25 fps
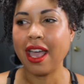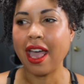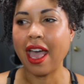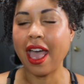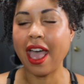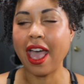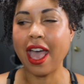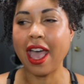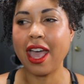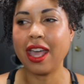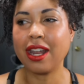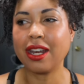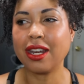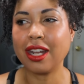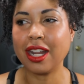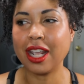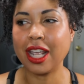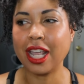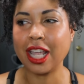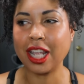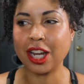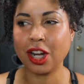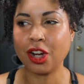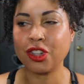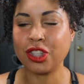And
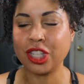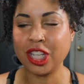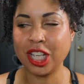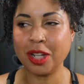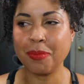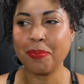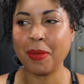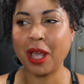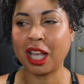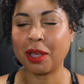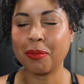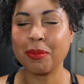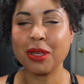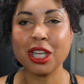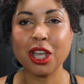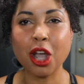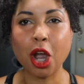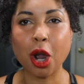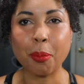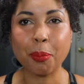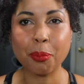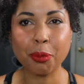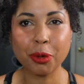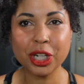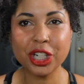it did make me
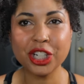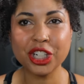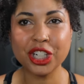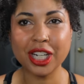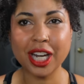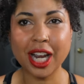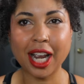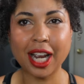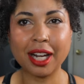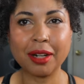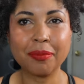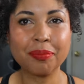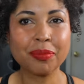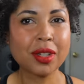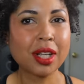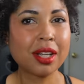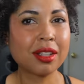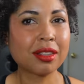appreciate